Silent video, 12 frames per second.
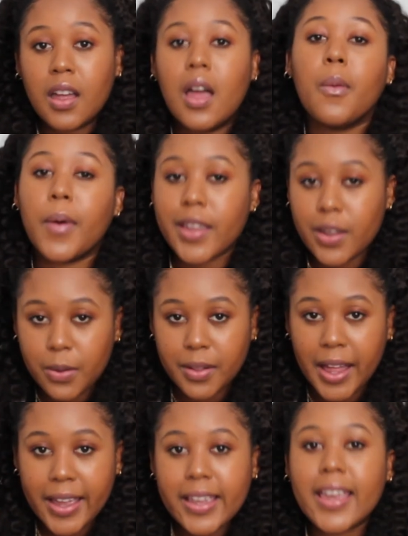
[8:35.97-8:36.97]
and what you
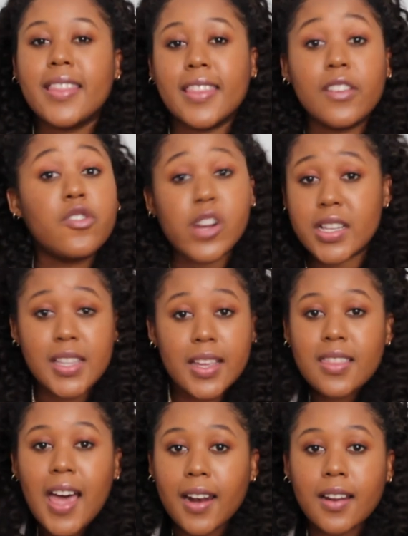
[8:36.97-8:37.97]
like, and then dress
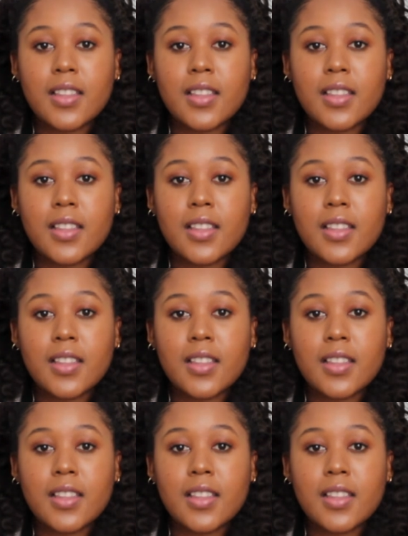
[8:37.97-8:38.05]
like that.